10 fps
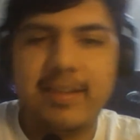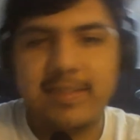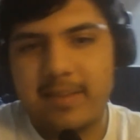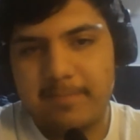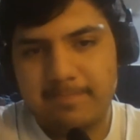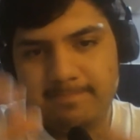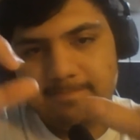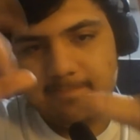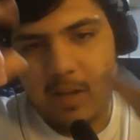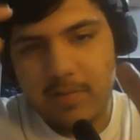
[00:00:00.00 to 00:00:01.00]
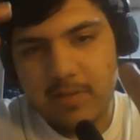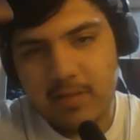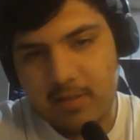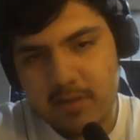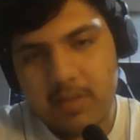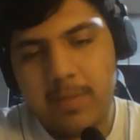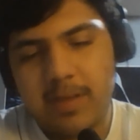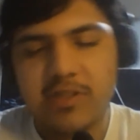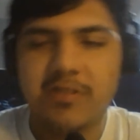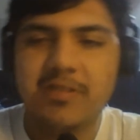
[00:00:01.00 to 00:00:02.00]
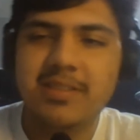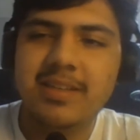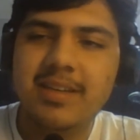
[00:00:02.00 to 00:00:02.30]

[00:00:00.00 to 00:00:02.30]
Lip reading: And then obviously there's the pictures.